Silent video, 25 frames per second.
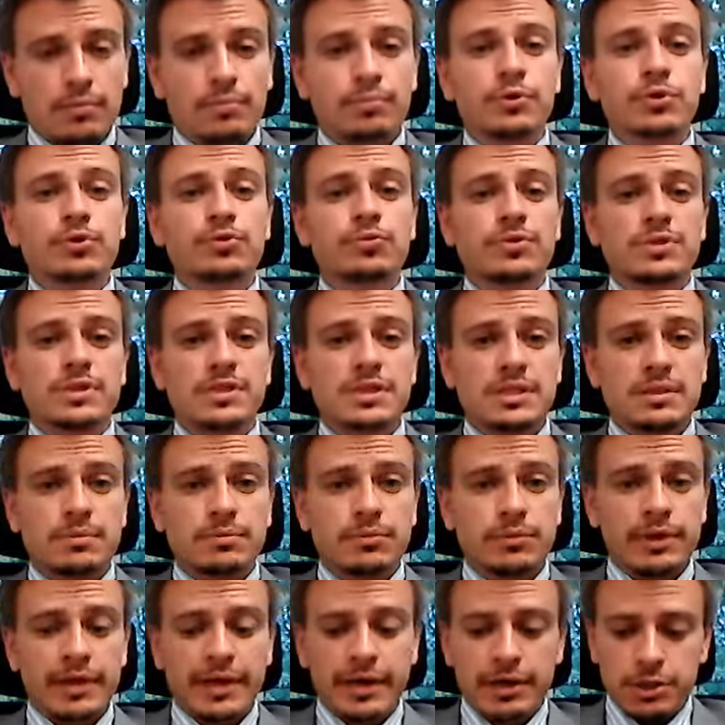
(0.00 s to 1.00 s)
produced a
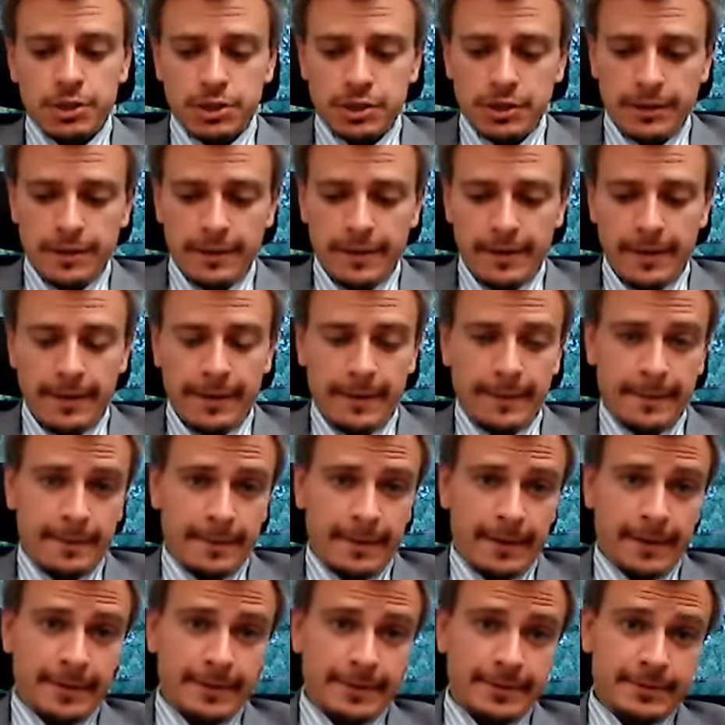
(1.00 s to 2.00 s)
simulation, and
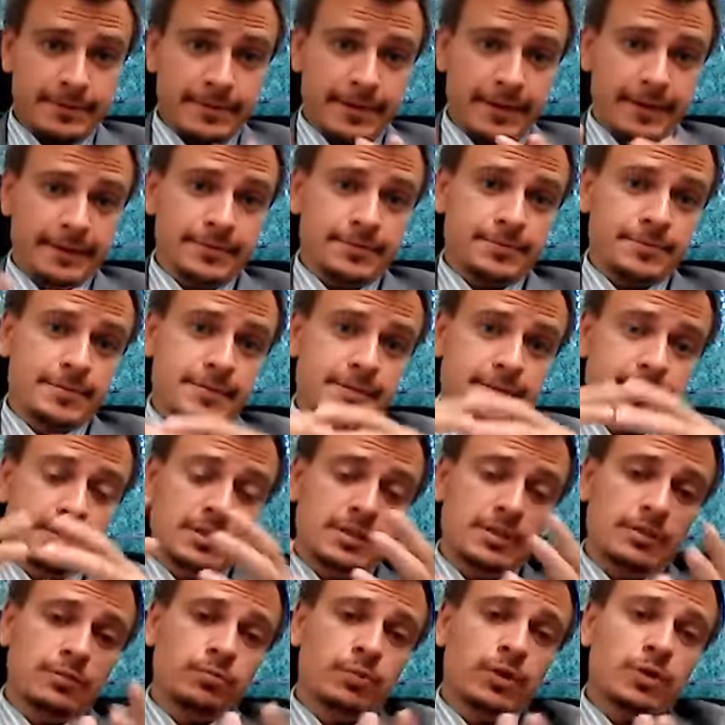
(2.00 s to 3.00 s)
I tried to
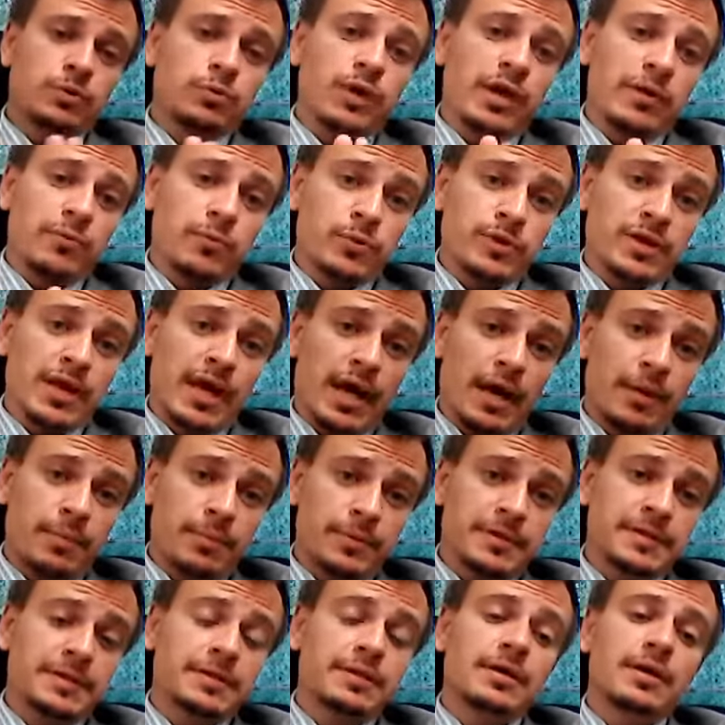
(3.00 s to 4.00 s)
see what would
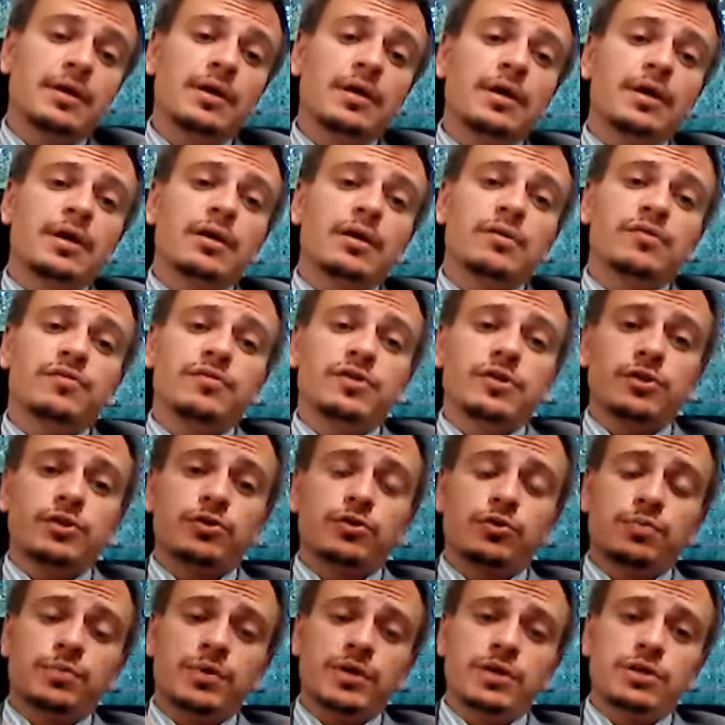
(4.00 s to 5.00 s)
happen if the
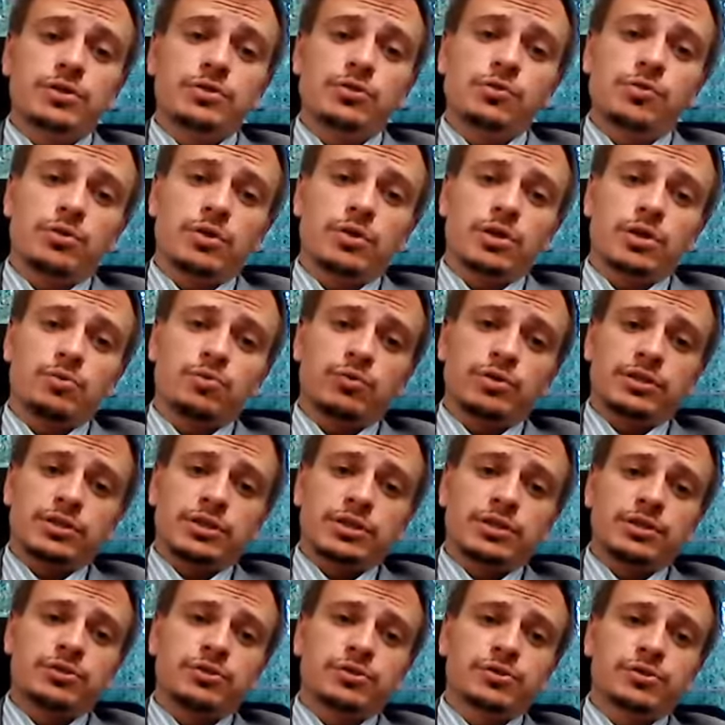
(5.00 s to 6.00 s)
European Union would
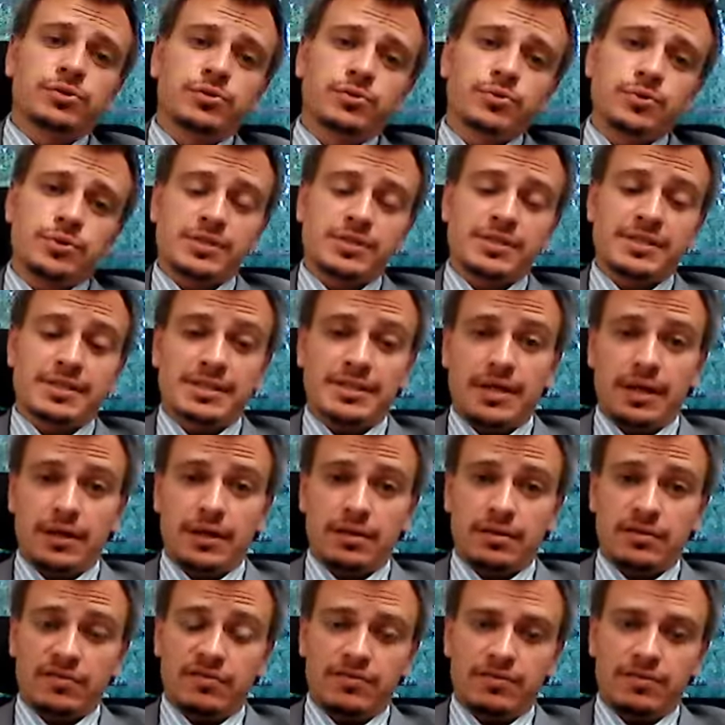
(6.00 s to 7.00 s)
introduce this
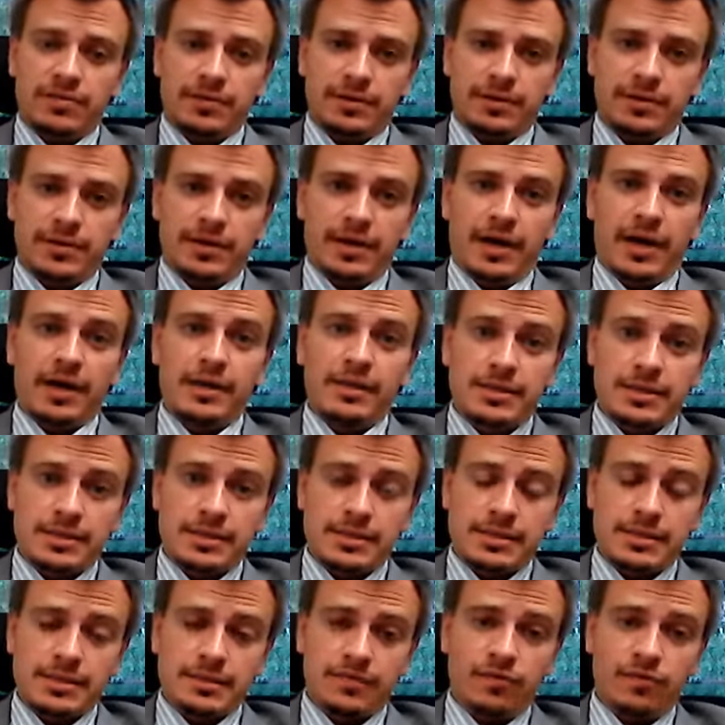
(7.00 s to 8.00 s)
kind of
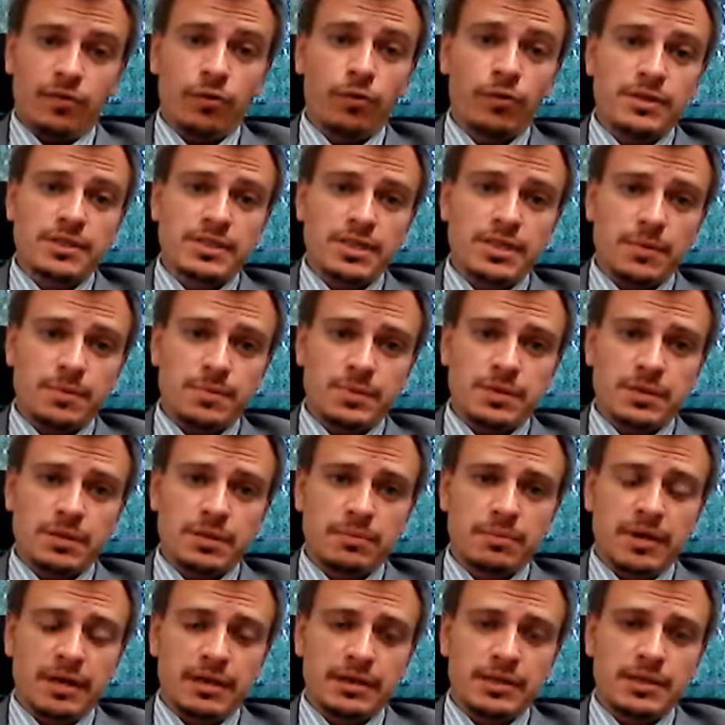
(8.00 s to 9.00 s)
anti-foreign subsidy
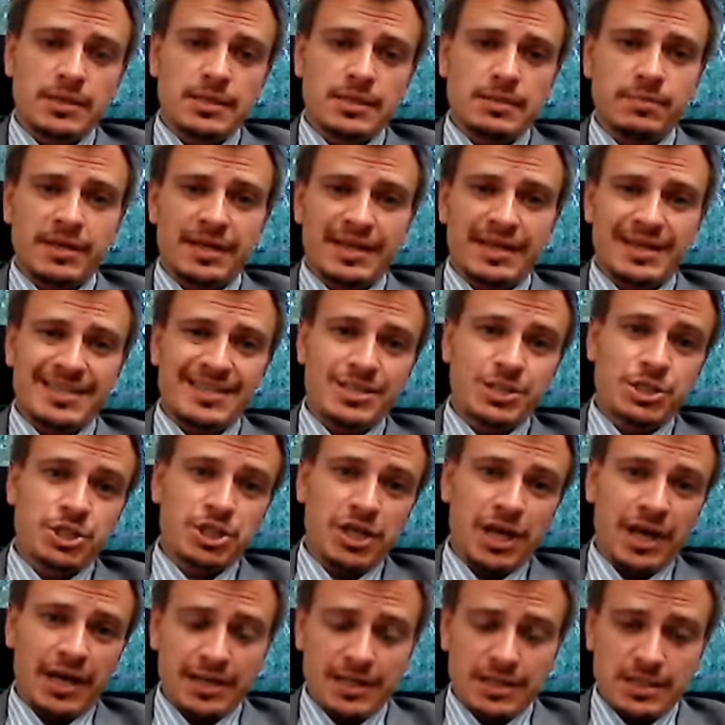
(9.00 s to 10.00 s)
mechanism against
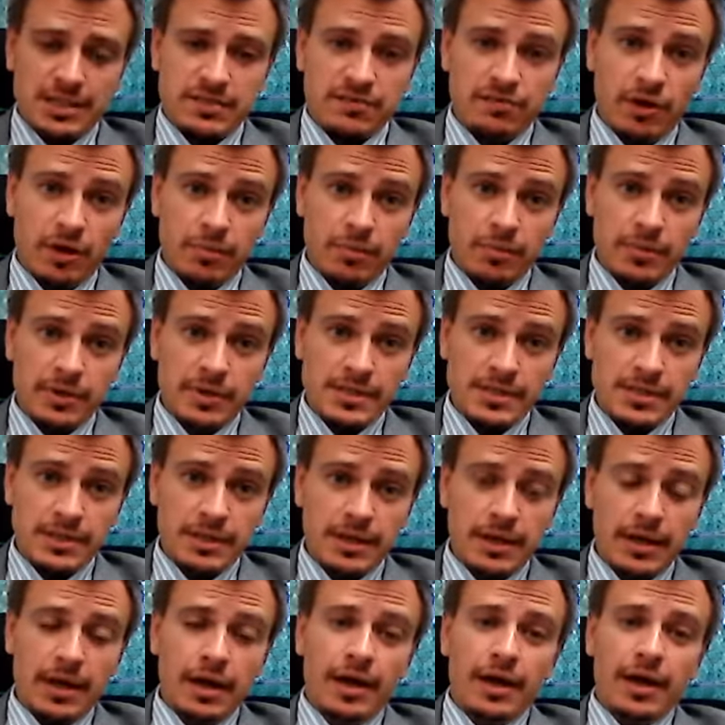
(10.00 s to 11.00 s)
Chinese farmers,
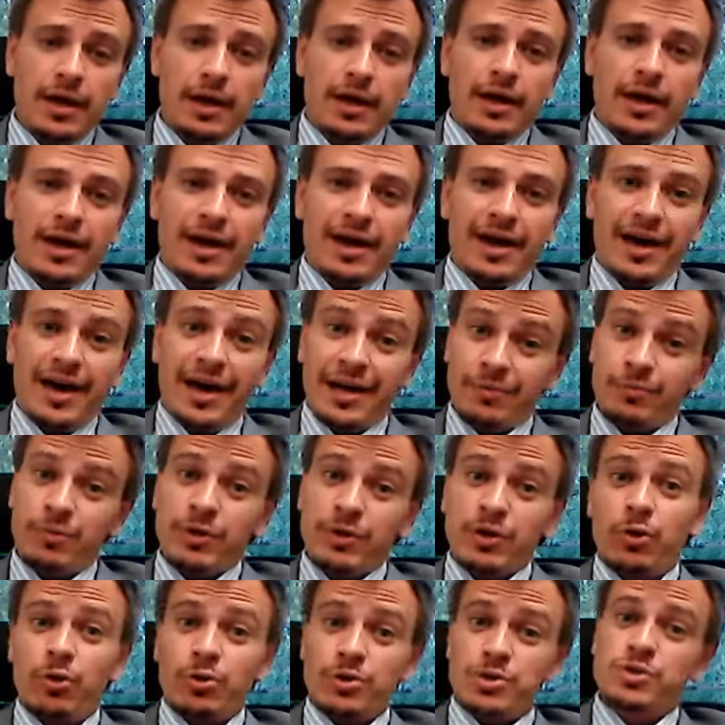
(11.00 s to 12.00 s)
and
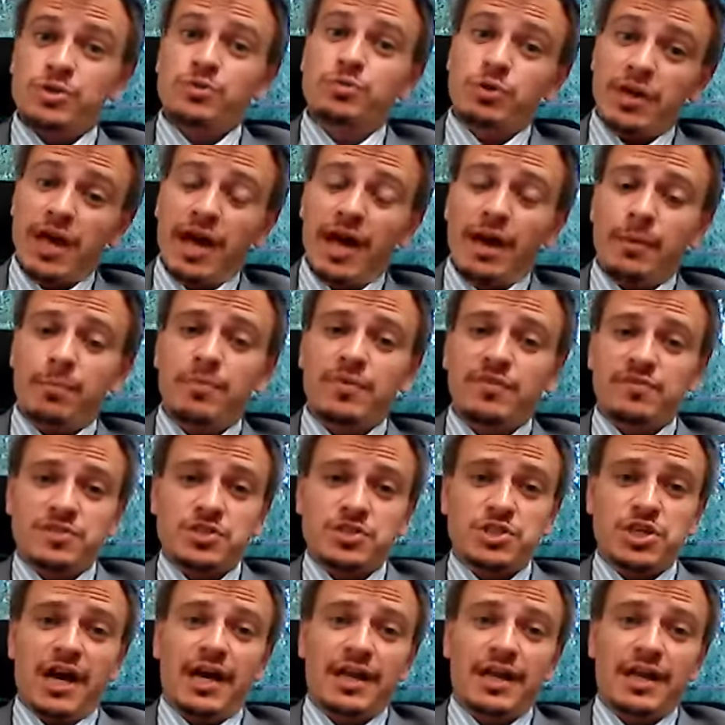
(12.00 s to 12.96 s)
what also would happen if the